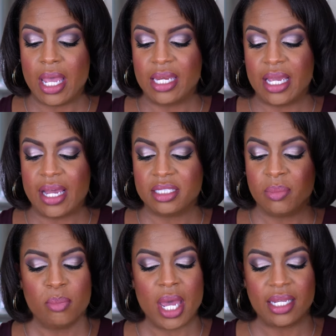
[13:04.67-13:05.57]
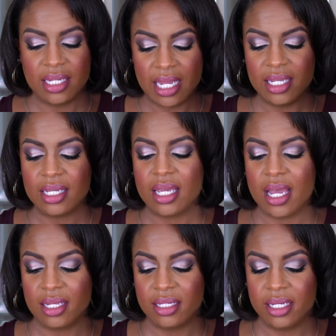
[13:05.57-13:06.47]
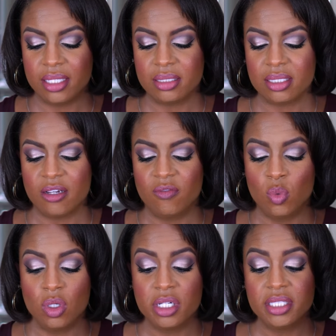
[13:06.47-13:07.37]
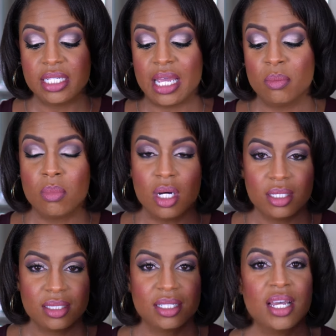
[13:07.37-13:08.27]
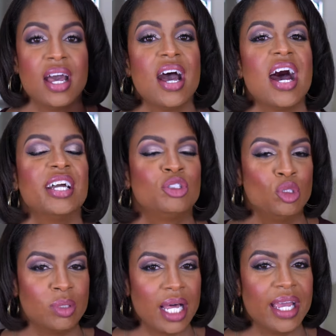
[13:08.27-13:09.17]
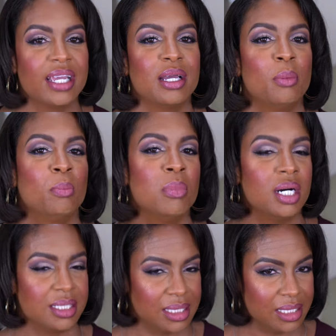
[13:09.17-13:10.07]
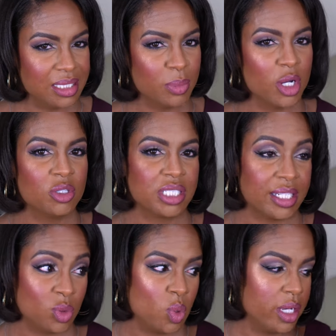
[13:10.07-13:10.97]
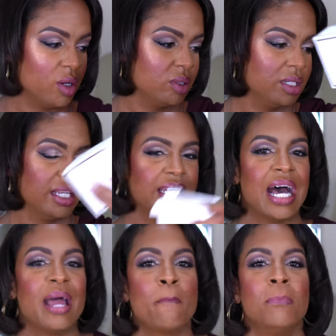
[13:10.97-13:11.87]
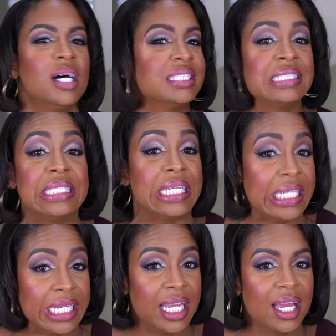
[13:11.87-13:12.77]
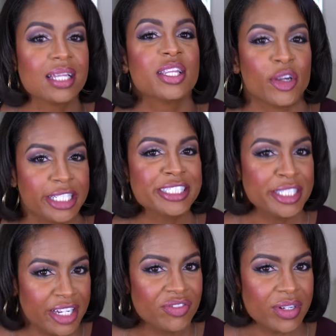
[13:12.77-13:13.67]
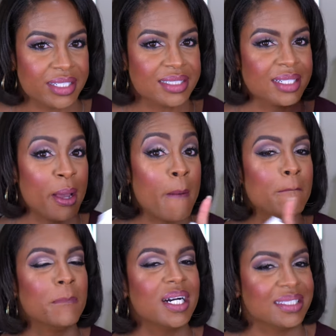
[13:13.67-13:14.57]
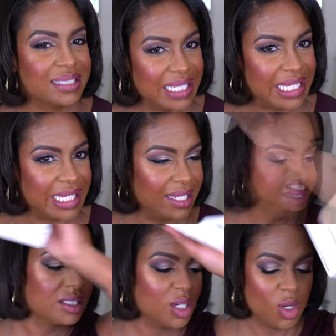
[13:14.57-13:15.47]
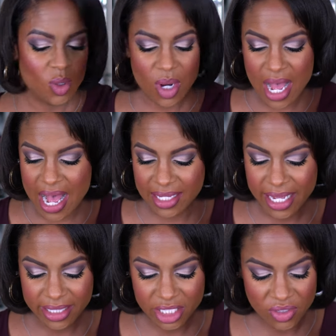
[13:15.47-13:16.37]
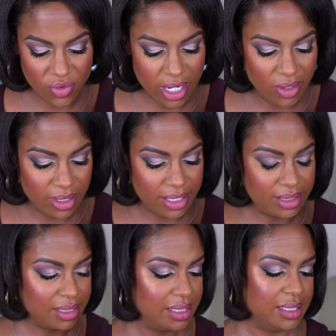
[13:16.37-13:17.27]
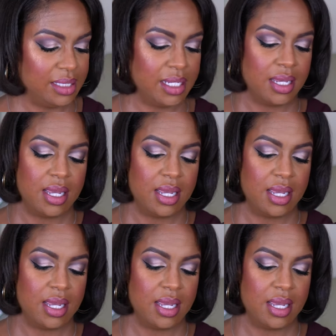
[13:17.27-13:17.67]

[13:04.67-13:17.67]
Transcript: and it has a magnetic elegance of woods and musk. I do like musky smells as well. Not musty, there is a difference. Musky. So I like this fragrance.